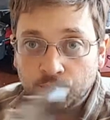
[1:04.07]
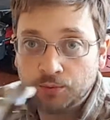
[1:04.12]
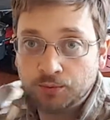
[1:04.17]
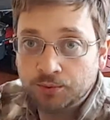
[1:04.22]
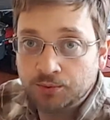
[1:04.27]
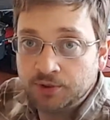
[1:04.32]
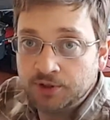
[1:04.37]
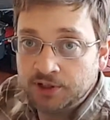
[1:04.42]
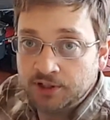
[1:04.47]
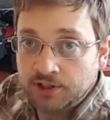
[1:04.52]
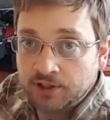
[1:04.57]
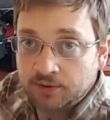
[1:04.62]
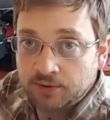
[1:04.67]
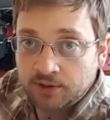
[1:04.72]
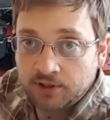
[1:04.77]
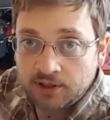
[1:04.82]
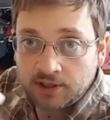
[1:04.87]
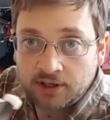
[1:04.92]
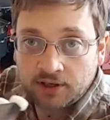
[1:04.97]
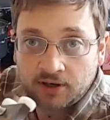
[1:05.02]
really,
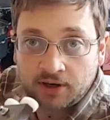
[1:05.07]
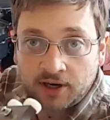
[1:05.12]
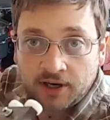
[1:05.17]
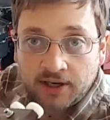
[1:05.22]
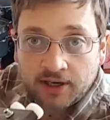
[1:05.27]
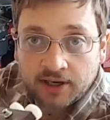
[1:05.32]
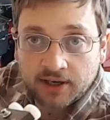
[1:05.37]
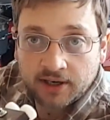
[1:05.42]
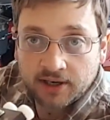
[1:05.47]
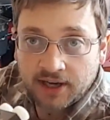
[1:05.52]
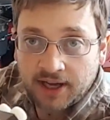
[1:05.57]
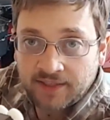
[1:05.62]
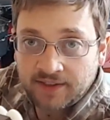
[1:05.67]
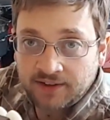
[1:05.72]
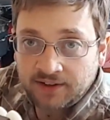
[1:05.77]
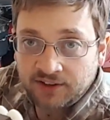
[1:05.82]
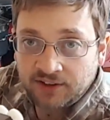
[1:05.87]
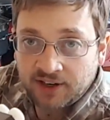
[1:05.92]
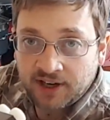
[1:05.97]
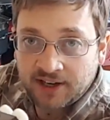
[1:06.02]
really good arc. I
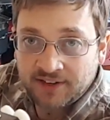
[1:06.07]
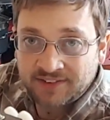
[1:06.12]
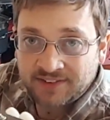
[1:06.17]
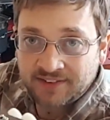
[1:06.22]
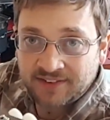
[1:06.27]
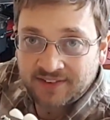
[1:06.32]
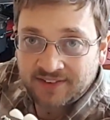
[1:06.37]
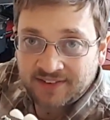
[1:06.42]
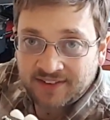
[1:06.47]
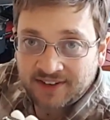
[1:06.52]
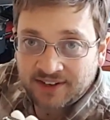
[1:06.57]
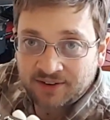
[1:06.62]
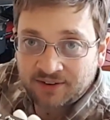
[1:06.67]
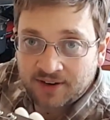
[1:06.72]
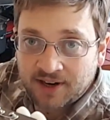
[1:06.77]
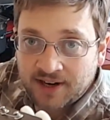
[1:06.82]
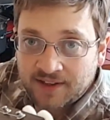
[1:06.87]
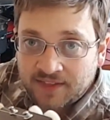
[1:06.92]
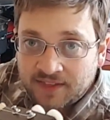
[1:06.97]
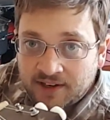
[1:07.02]
think you guys can see it
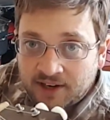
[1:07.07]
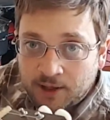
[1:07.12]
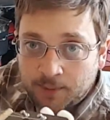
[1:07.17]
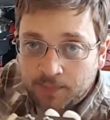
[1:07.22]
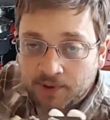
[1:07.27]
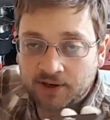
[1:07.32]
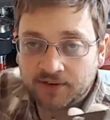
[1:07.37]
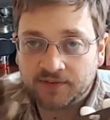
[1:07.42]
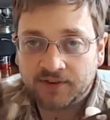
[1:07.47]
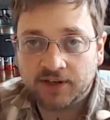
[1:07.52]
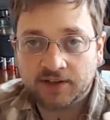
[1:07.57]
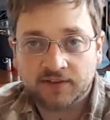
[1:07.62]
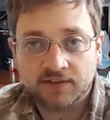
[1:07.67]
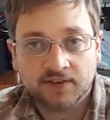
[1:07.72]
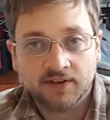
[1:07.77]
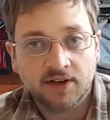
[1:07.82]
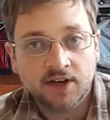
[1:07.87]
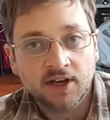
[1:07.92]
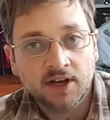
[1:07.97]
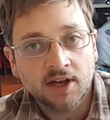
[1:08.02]
right there. Perfect.
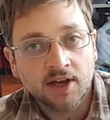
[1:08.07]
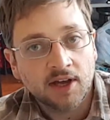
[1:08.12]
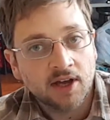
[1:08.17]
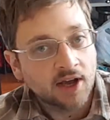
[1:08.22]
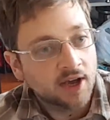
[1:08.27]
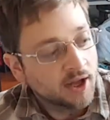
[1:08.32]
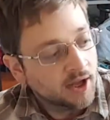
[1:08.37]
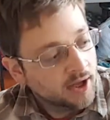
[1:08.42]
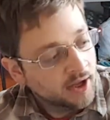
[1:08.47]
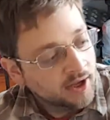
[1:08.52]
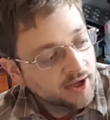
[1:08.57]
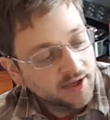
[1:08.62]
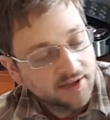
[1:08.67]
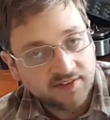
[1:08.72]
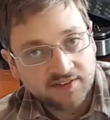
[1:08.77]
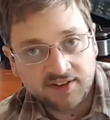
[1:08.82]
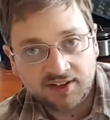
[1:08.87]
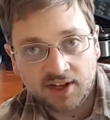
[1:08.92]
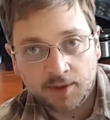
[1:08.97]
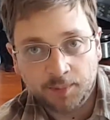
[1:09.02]

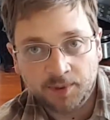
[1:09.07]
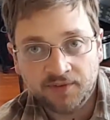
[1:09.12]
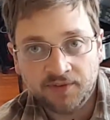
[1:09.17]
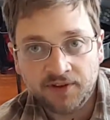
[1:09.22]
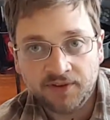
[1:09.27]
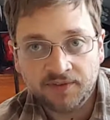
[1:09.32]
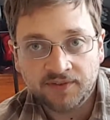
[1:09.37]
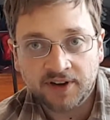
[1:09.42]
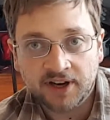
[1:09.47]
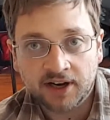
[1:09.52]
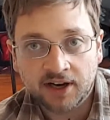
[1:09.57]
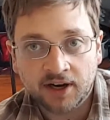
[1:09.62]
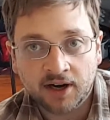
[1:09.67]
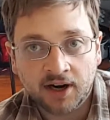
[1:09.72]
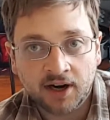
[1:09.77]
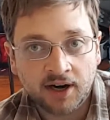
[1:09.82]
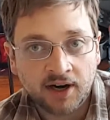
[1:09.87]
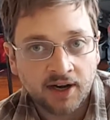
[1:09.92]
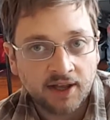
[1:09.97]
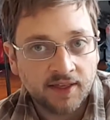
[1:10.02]
Tip of the
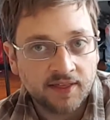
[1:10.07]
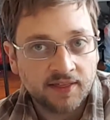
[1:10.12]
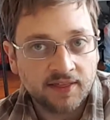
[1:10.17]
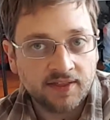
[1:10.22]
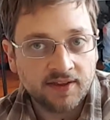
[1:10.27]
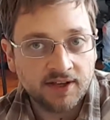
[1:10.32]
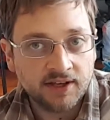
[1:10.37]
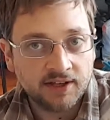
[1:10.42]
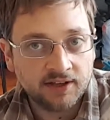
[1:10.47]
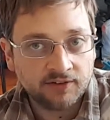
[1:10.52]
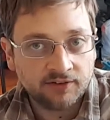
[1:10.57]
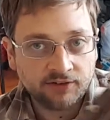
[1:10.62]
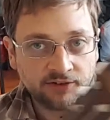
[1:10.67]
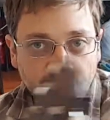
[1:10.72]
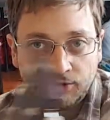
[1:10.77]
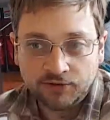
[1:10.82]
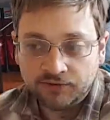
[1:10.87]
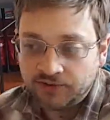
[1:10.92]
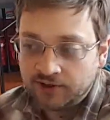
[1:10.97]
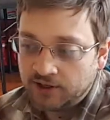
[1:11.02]
finger. These
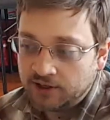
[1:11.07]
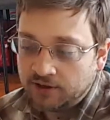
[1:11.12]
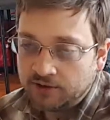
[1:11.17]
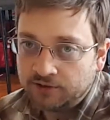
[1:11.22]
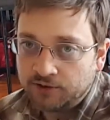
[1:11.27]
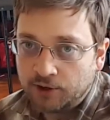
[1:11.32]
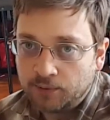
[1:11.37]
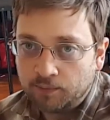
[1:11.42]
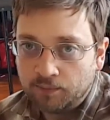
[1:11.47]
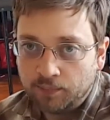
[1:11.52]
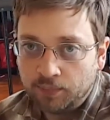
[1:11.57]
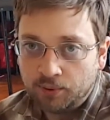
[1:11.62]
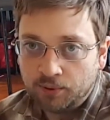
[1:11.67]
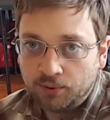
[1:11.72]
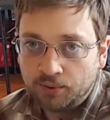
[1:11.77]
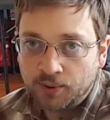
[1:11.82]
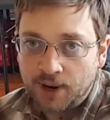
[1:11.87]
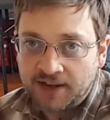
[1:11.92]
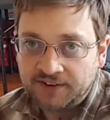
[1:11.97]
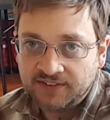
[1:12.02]
2 fingers are
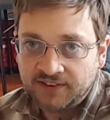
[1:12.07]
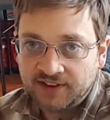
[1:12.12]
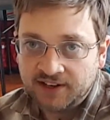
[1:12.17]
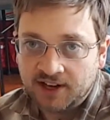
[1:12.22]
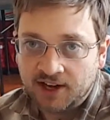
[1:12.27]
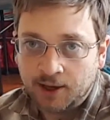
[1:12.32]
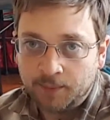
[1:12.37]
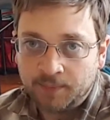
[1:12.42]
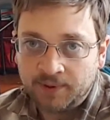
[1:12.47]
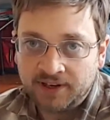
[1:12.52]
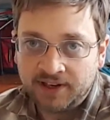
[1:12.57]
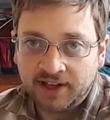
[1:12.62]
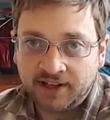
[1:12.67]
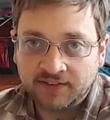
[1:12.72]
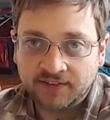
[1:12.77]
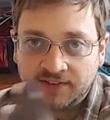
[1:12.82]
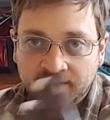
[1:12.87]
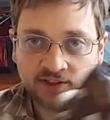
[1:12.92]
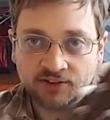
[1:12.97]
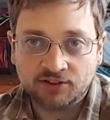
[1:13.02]
pressing up
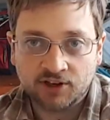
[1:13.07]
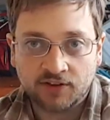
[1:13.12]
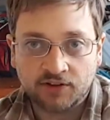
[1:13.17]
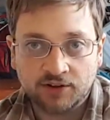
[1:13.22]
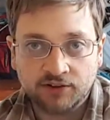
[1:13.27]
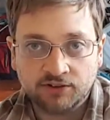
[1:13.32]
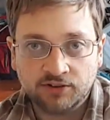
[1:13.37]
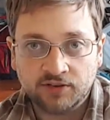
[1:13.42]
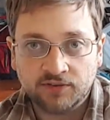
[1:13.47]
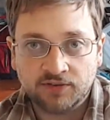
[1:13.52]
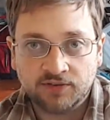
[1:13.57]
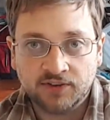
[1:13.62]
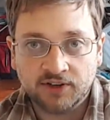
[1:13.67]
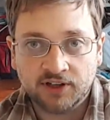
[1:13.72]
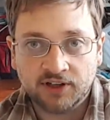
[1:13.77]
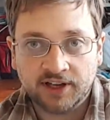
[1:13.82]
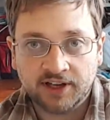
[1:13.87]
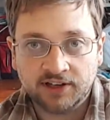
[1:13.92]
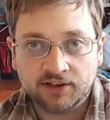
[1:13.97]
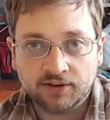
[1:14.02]
against each other. It should
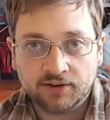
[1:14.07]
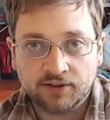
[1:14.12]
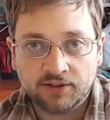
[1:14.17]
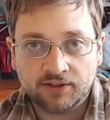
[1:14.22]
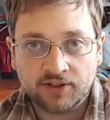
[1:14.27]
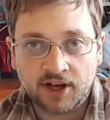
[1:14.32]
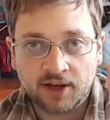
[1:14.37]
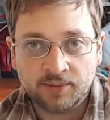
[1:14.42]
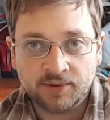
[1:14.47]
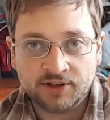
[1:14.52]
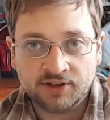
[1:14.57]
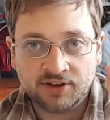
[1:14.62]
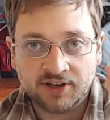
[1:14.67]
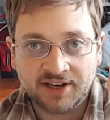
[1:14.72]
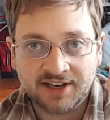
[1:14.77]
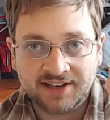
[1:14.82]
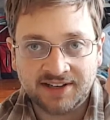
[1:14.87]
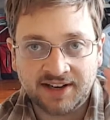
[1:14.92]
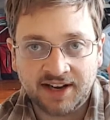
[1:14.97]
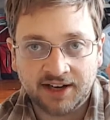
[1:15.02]
feel like your thumb and your
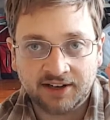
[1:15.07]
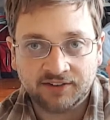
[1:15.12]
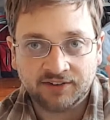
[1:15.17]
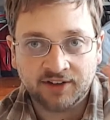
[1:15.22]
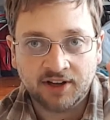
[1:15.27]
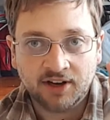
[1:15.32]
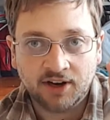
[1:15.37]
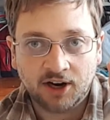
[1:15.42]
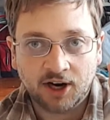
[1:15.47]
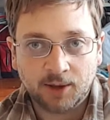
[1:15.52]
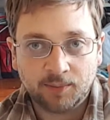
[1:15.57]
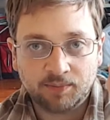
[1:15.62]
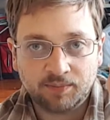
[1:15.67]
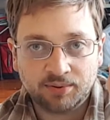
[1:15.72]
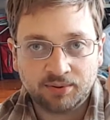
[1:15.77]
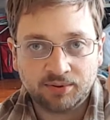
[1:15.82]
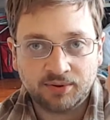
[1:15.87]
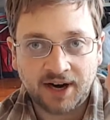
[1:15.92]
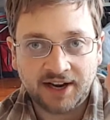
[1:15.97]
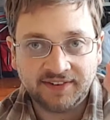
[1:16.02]
index are
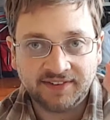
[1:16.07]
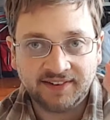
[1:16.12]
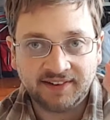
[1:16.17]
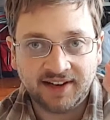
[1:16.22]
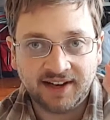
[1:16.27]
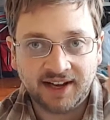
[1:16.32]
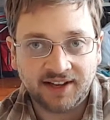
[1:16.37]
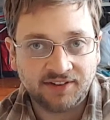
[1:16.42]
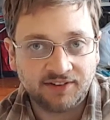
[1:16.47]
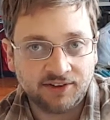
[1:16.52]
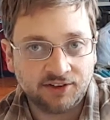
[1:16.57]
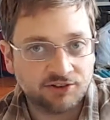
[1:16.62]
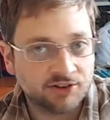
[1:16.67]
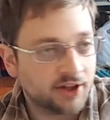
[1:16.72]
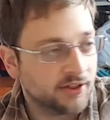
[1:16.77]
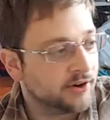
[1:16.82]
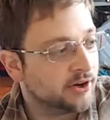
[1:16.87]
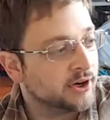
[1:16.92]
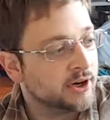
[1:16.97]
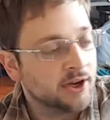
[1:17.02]
pressing against each
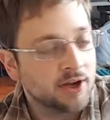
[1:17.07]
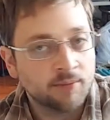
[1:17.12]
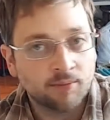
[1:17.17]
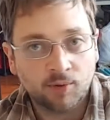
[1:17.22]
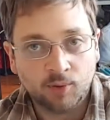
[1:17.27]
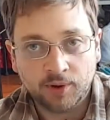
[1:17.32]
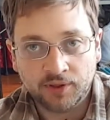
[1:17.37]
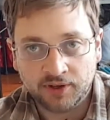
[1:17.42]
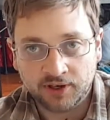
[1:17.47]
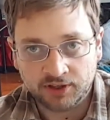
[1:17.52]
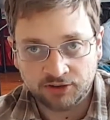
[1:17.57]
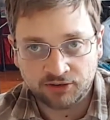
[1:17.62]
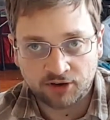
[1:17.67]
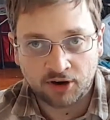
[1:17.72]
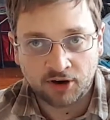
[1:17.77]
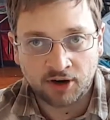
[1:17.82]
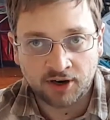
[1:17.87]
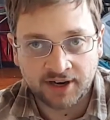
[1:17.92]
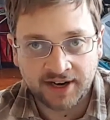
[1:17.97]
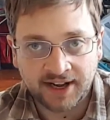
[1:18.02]
other, but with a
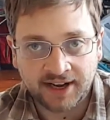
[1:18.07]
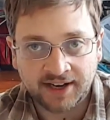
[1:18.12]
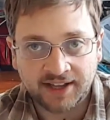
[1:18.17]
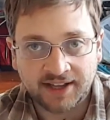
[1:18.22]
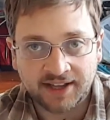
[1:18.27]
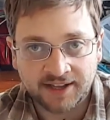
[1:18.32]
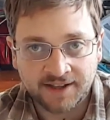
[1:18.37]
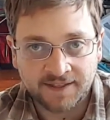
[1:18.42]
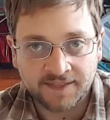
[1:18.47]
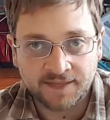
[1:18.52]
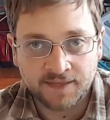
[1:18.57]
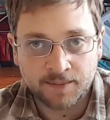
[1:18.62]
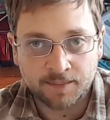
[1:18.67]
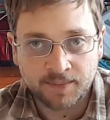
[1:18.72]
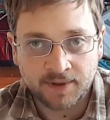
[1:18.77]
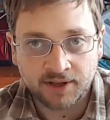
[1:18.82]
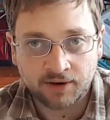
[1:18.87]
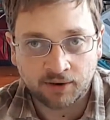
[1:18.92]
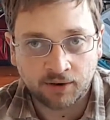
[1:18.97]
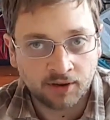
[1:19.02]
guitar neck in the
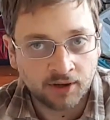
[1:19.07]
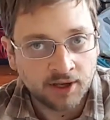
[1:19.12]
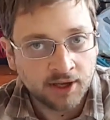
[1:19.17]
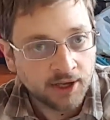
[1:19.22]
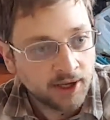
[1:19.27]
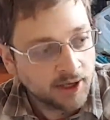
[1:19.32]
middle.